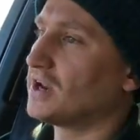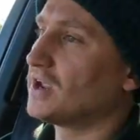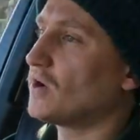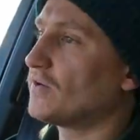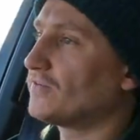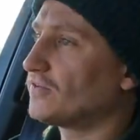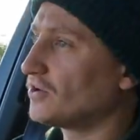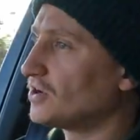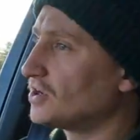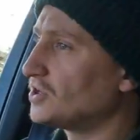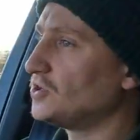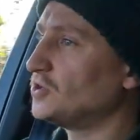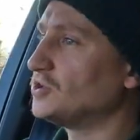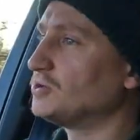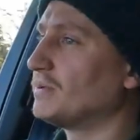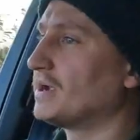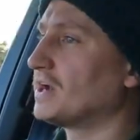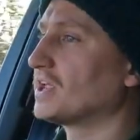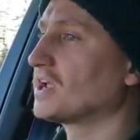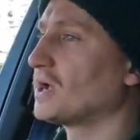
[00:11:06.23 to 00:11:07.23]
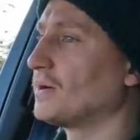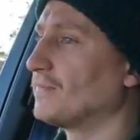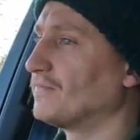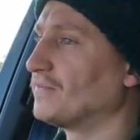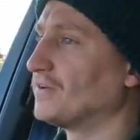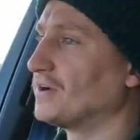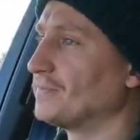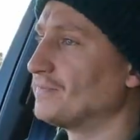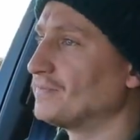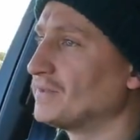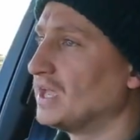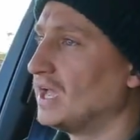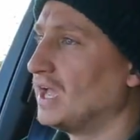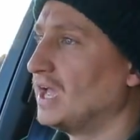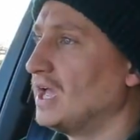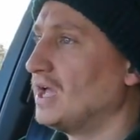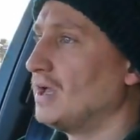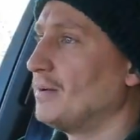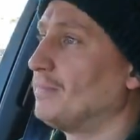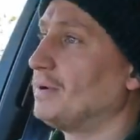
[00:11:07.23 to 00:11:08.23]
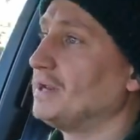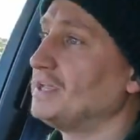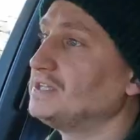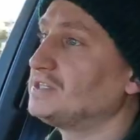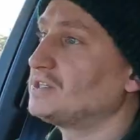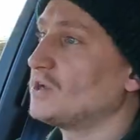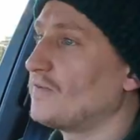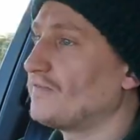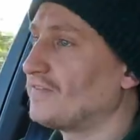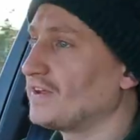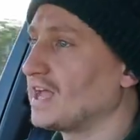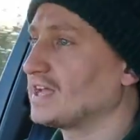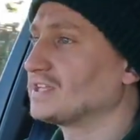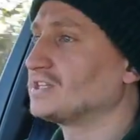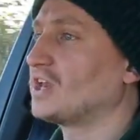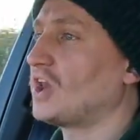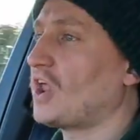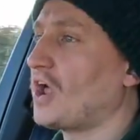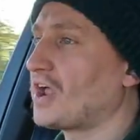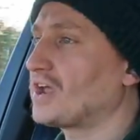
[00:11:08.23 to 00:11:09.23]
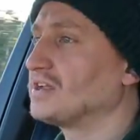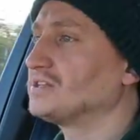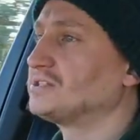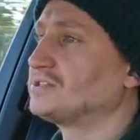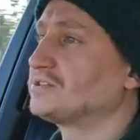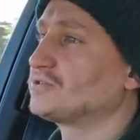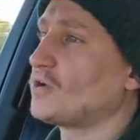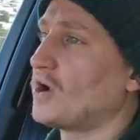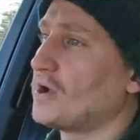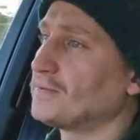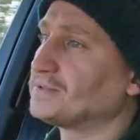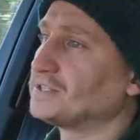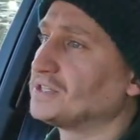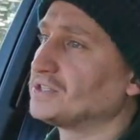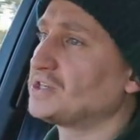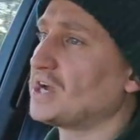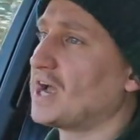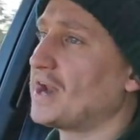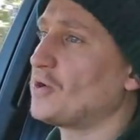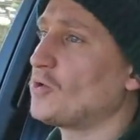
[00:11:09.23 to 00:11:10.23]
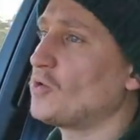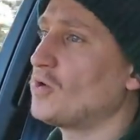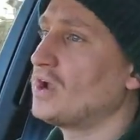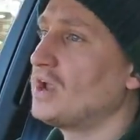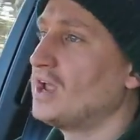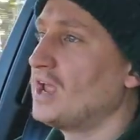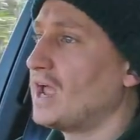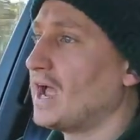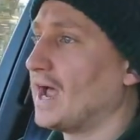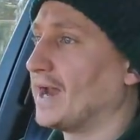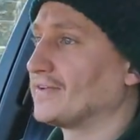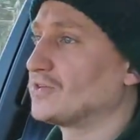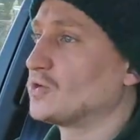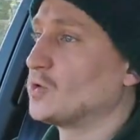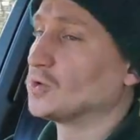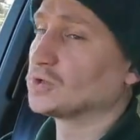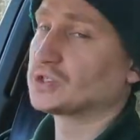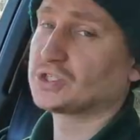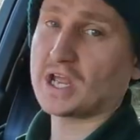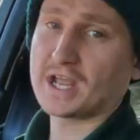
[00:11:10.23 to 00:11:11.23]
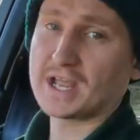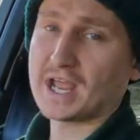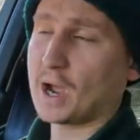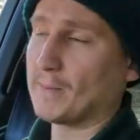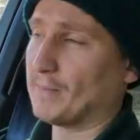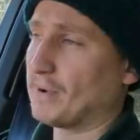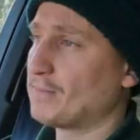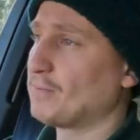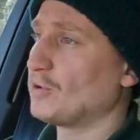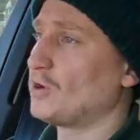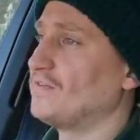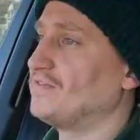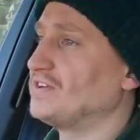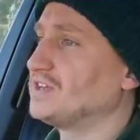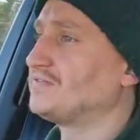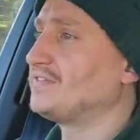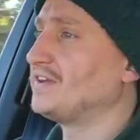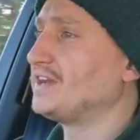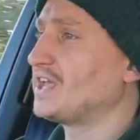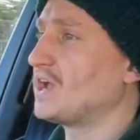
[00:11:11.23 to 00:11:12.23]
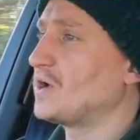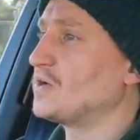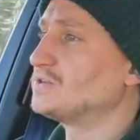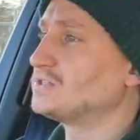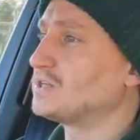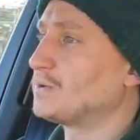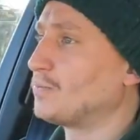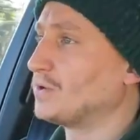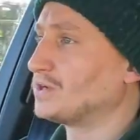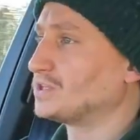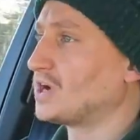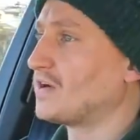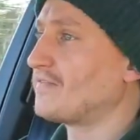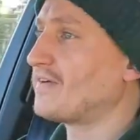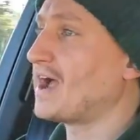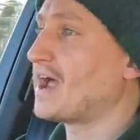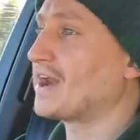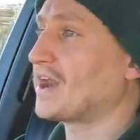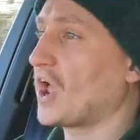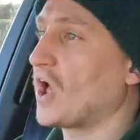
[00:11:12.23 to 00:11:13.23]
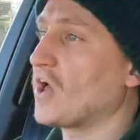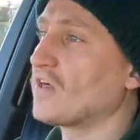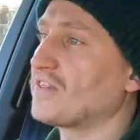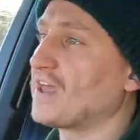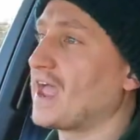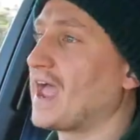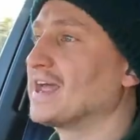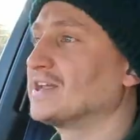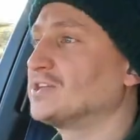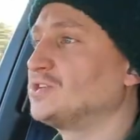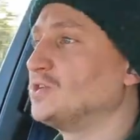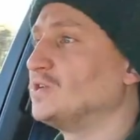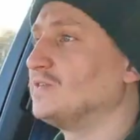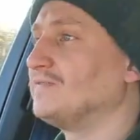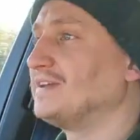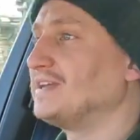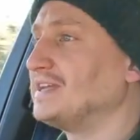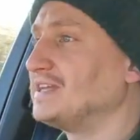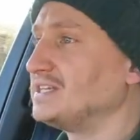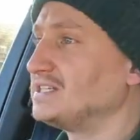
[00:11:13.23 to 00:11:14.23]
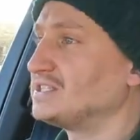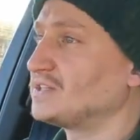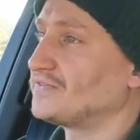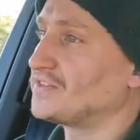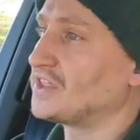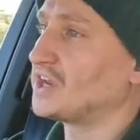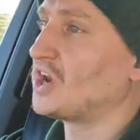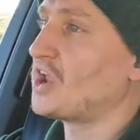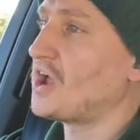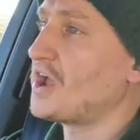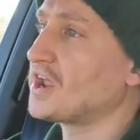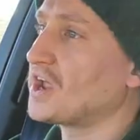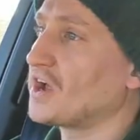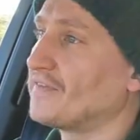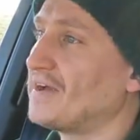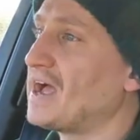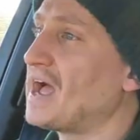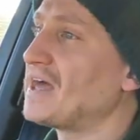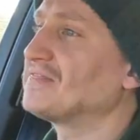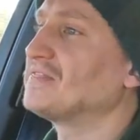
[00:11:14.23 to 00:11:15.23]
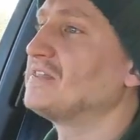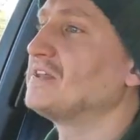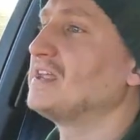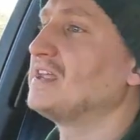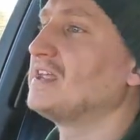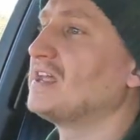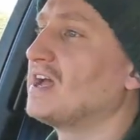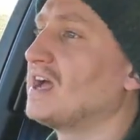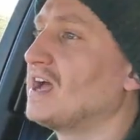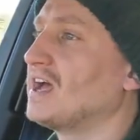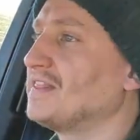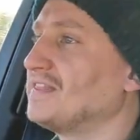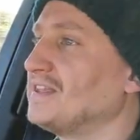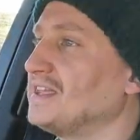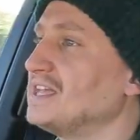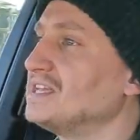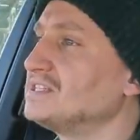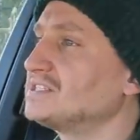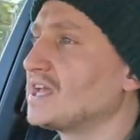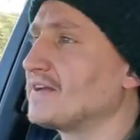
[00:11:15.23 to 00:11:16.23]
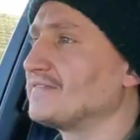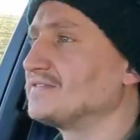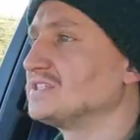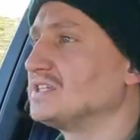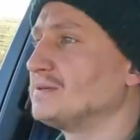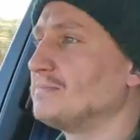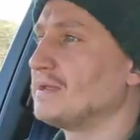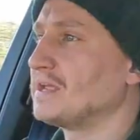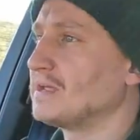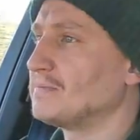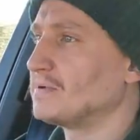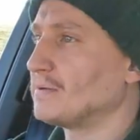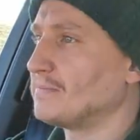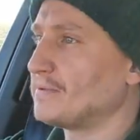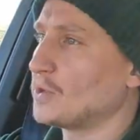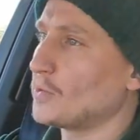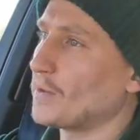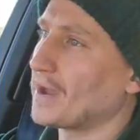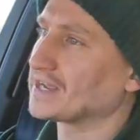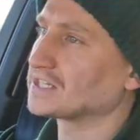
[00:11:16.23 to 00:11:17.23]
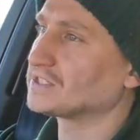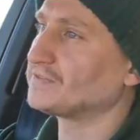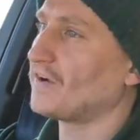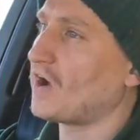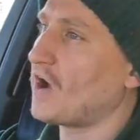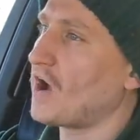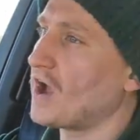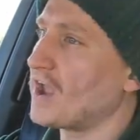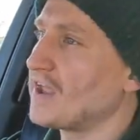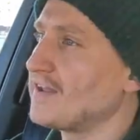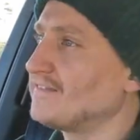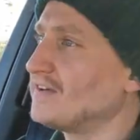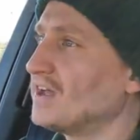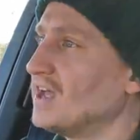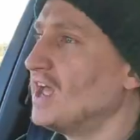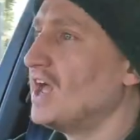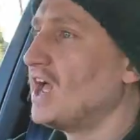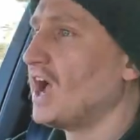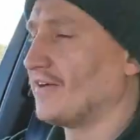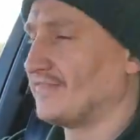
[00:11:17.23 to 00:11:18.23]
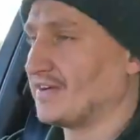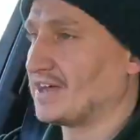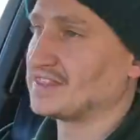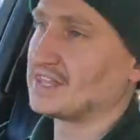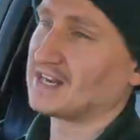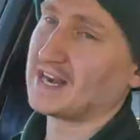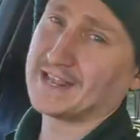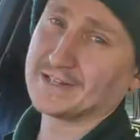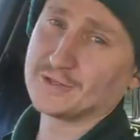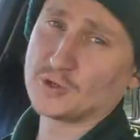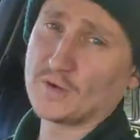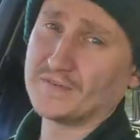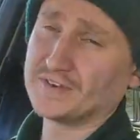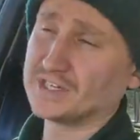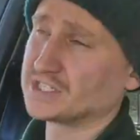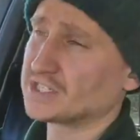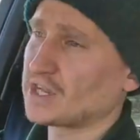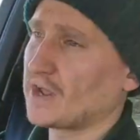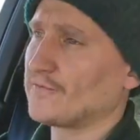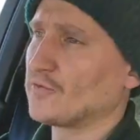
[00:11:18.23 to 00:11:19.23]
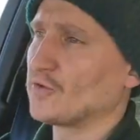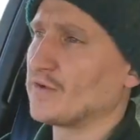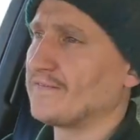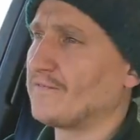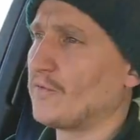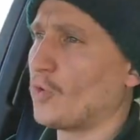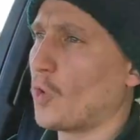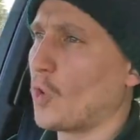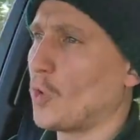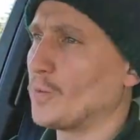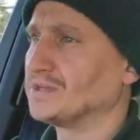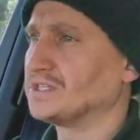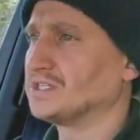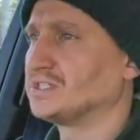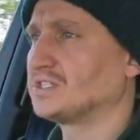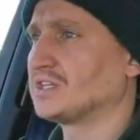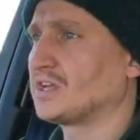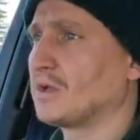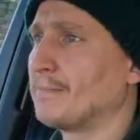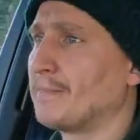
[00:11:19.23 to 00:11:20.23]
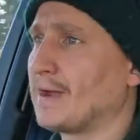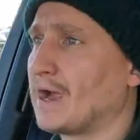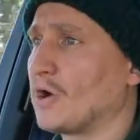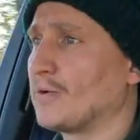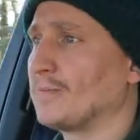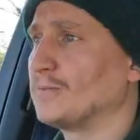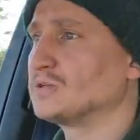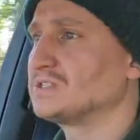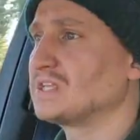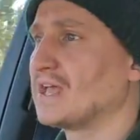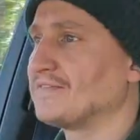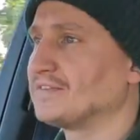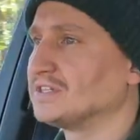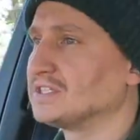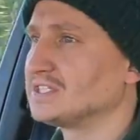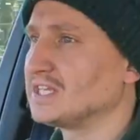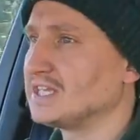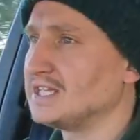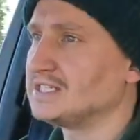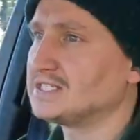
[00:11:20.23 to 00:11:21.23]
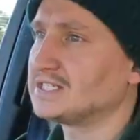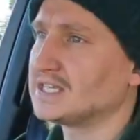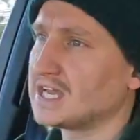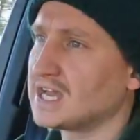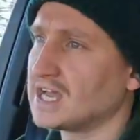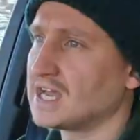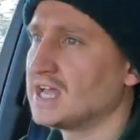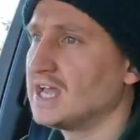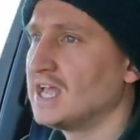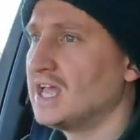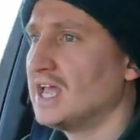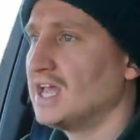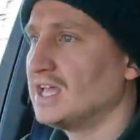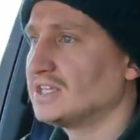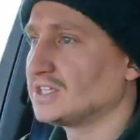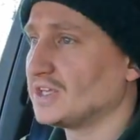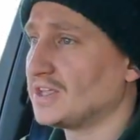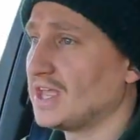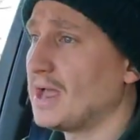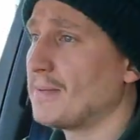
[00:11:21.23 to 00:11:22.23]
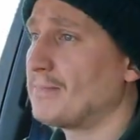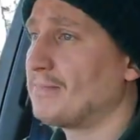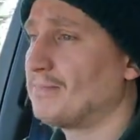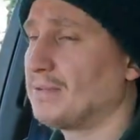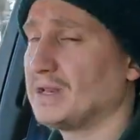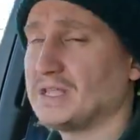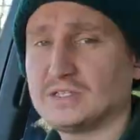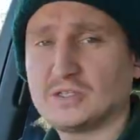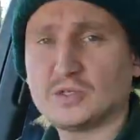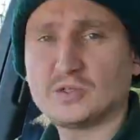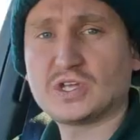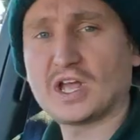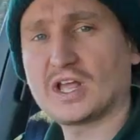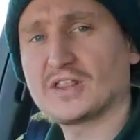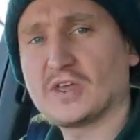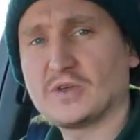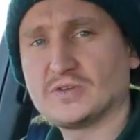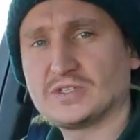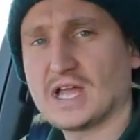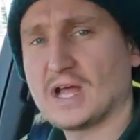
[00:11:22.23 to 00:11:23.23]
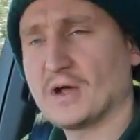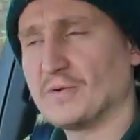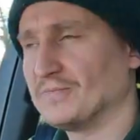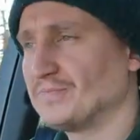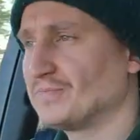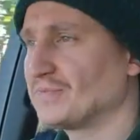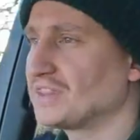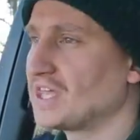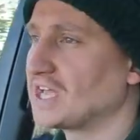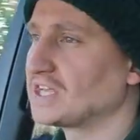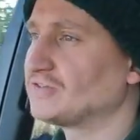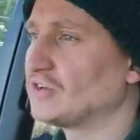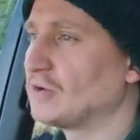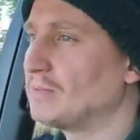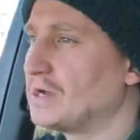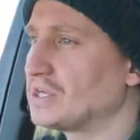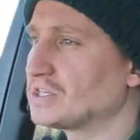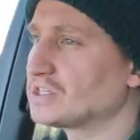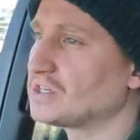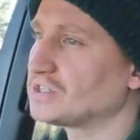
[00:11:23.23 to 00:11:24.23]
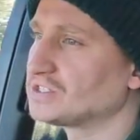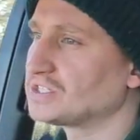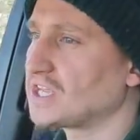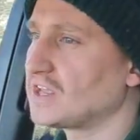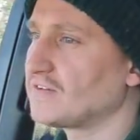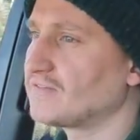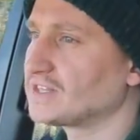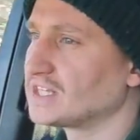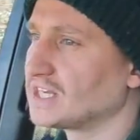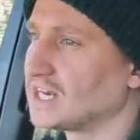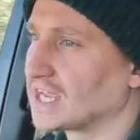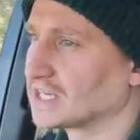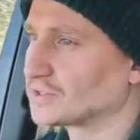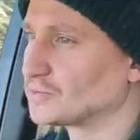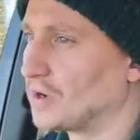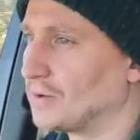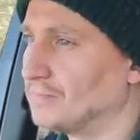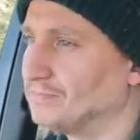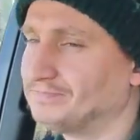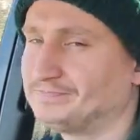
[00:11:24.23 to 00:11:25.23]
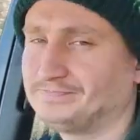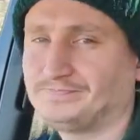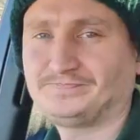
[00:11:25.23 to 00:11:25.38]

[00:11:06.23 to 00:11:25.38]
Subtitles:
They offer a huge amount of comfort. Please don't forget to like and subscribe to the channel, and of course check out my previous videos, of which I've had other SUVs of the like. I've had the E70 BMW X5, I've had the Land Rover Discovery 4, which is a comparable 7-seater. So yeah, please do check those out. Thanks very much, and I'll see you for the next one.